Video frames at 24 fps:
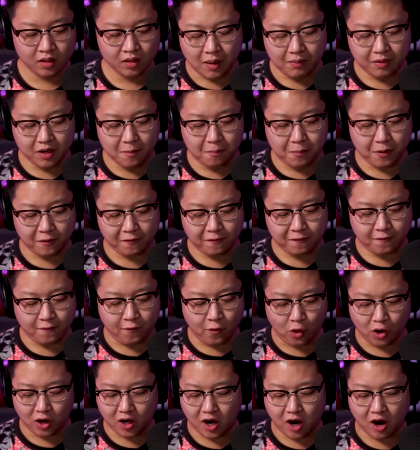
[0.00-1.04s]
I'm gonna put
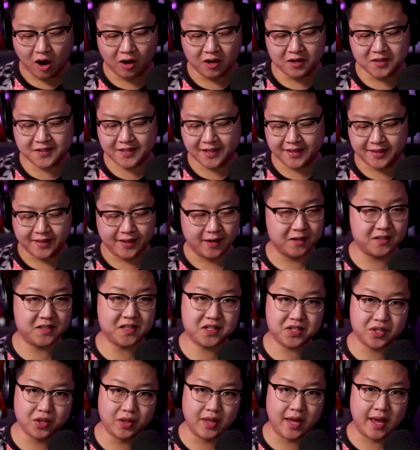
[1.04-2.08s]
4 cards in there
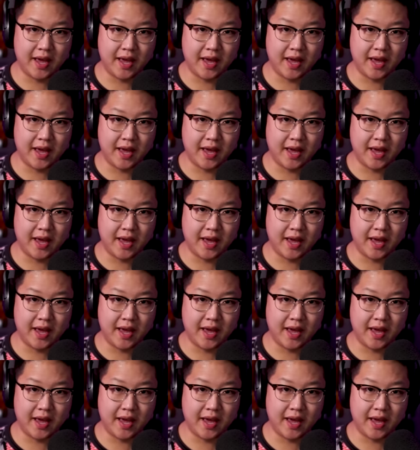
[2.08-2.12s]
just so